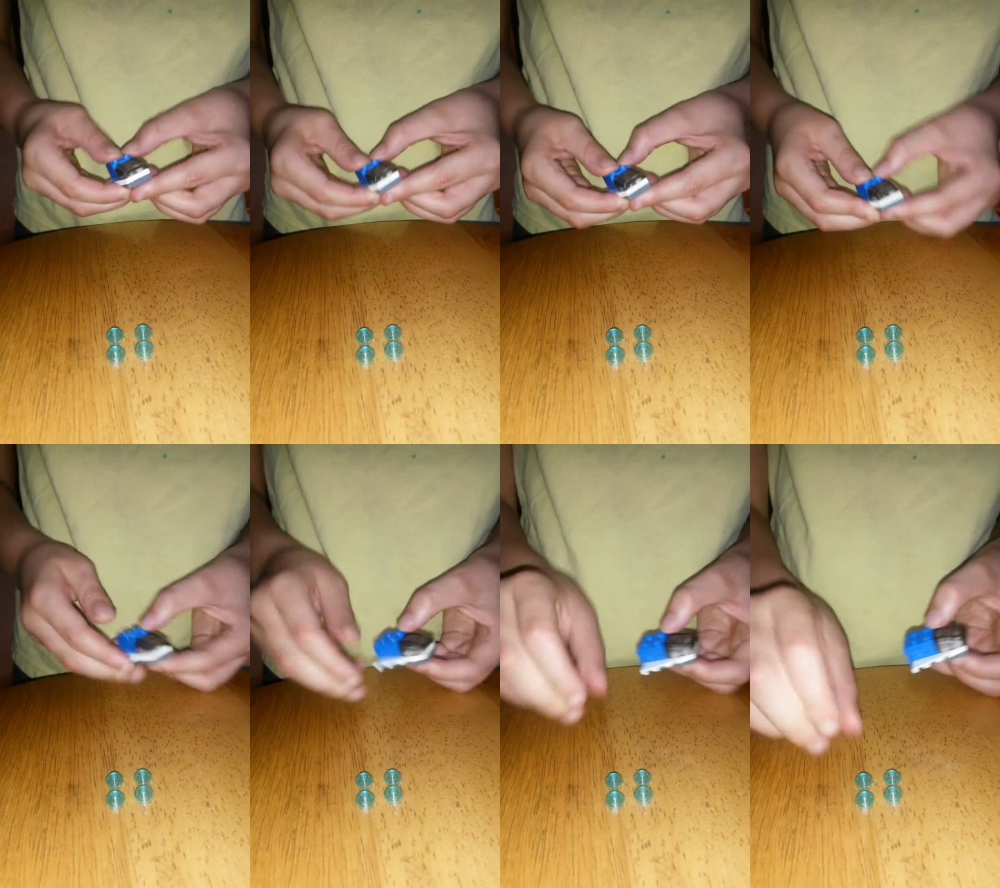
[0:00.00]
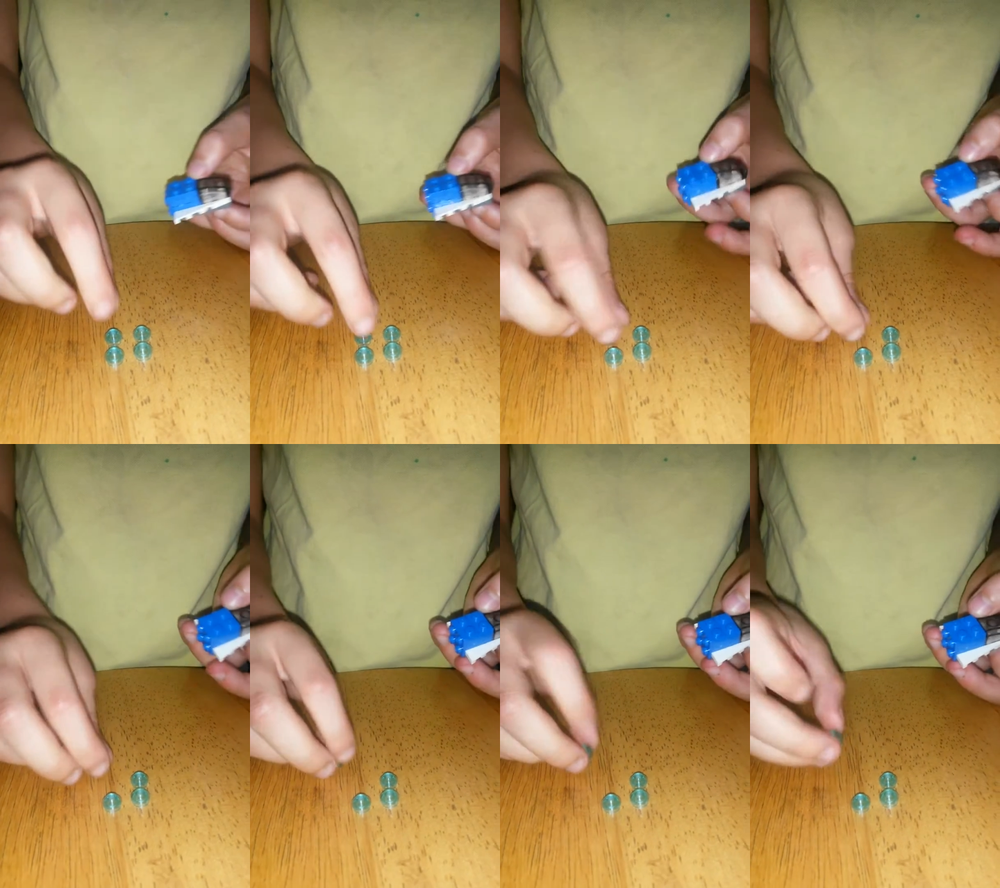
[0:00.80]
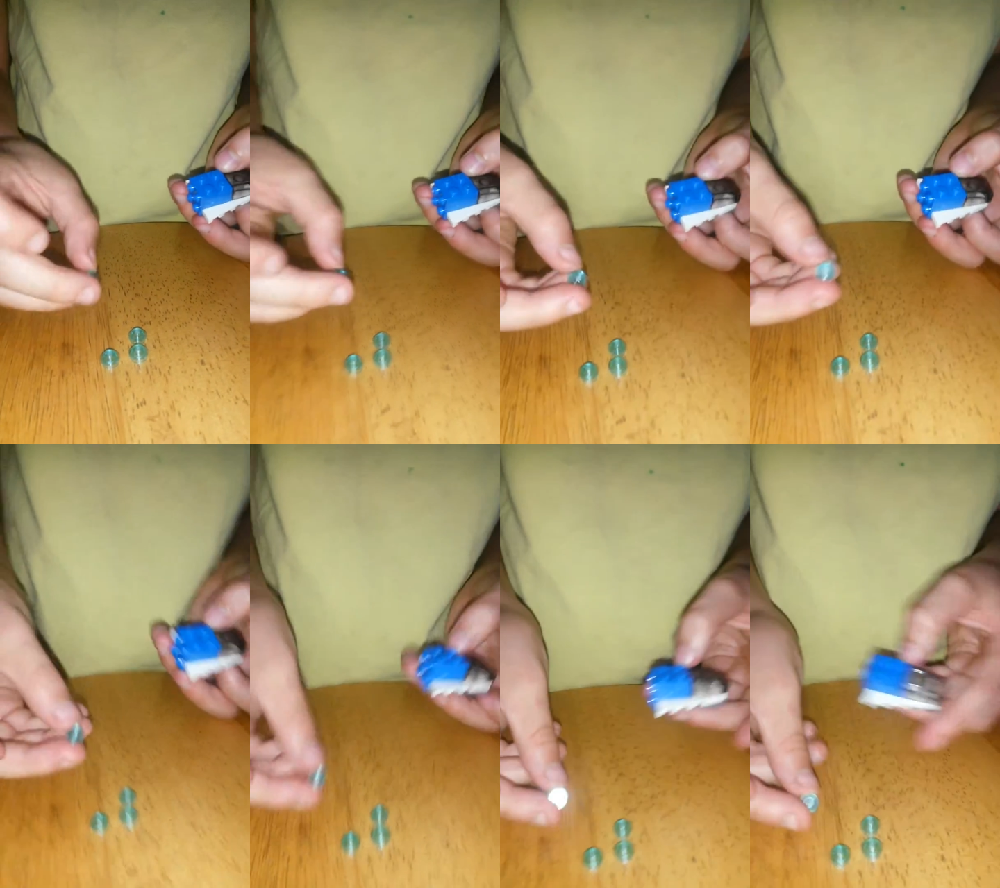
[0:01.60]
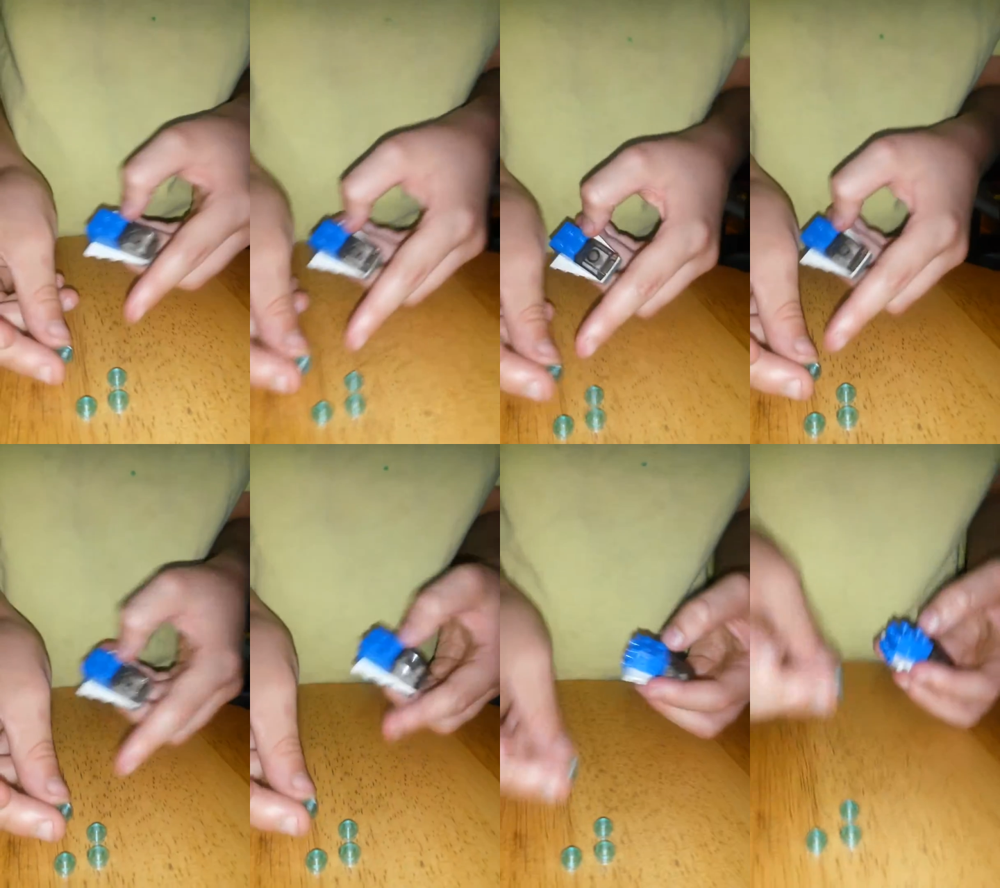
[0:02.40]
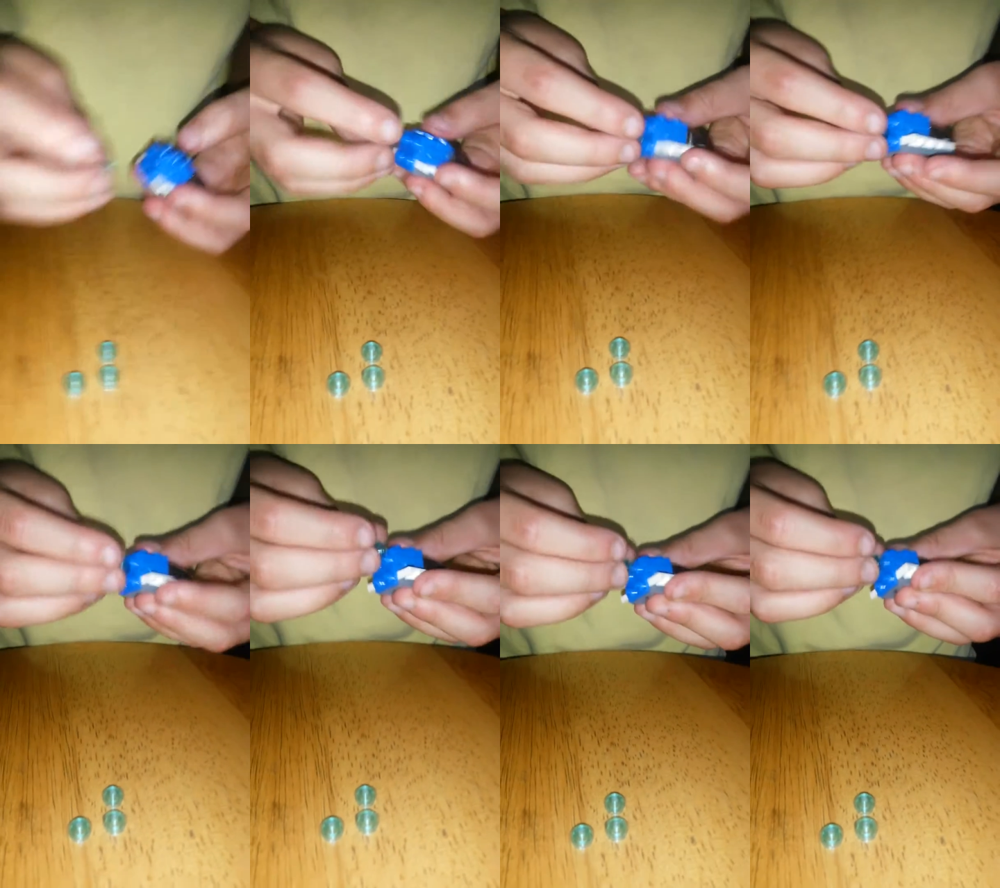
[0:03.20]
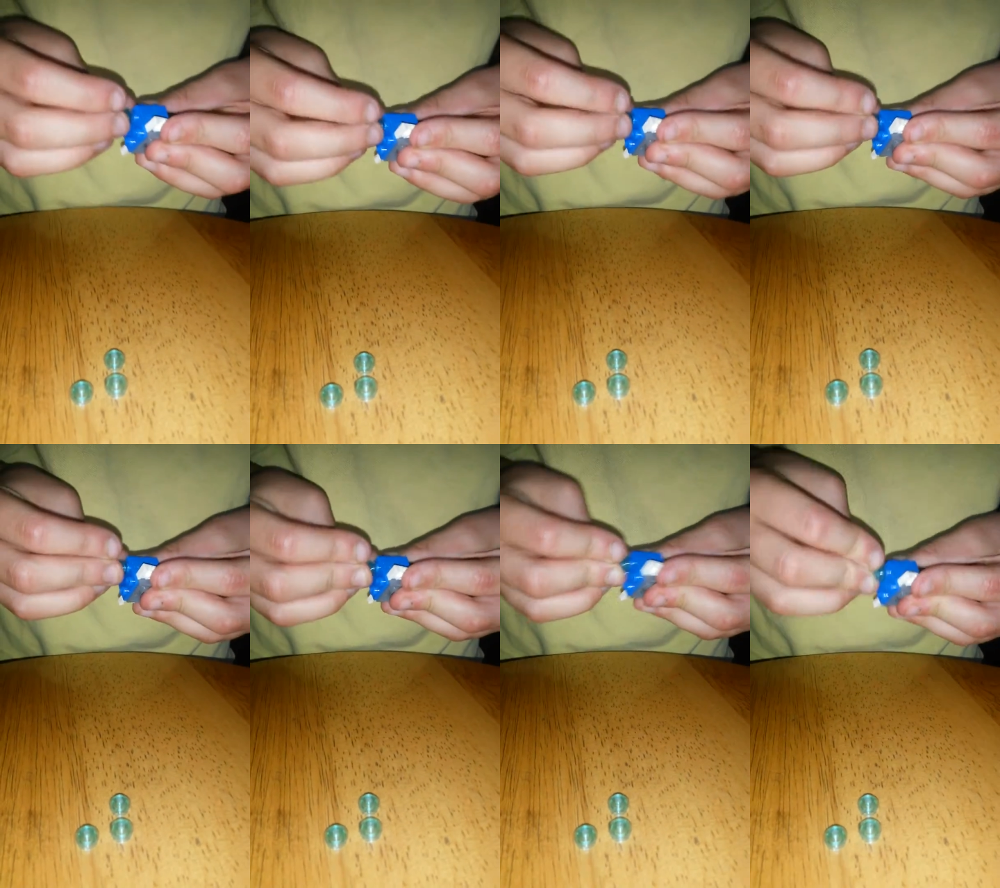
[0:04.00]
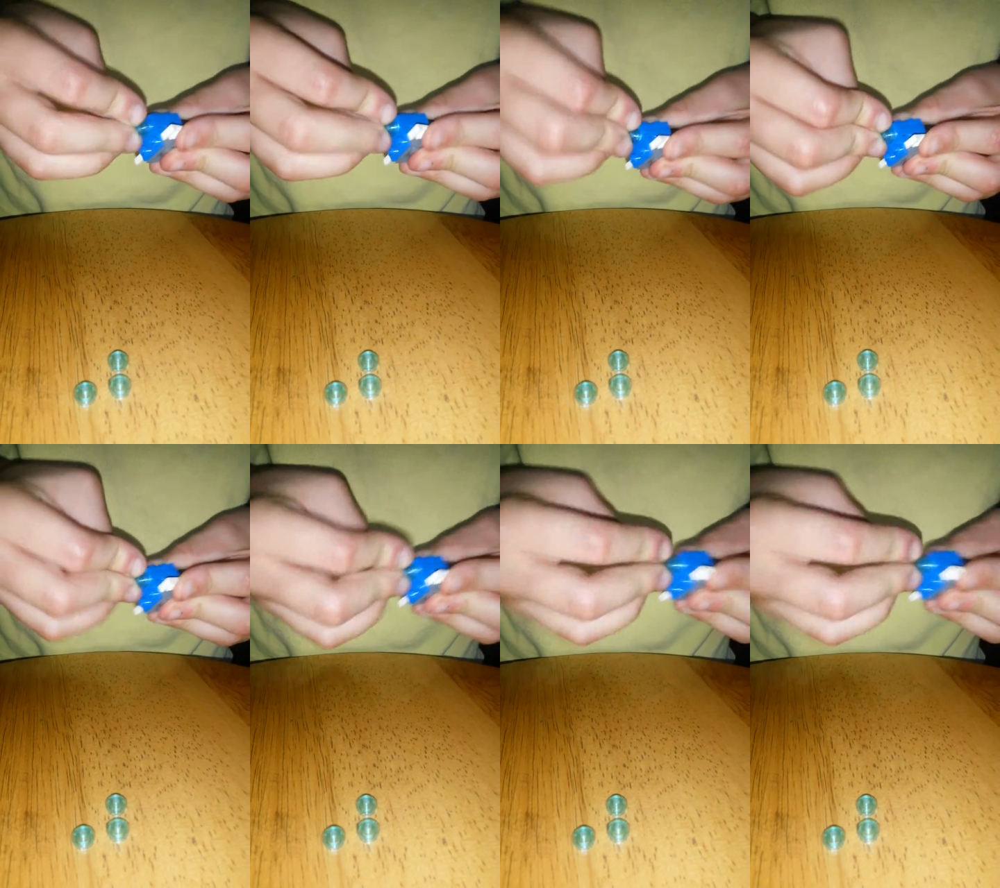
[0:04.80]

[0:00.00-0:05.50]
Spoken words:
Nobody's mouth can be seen.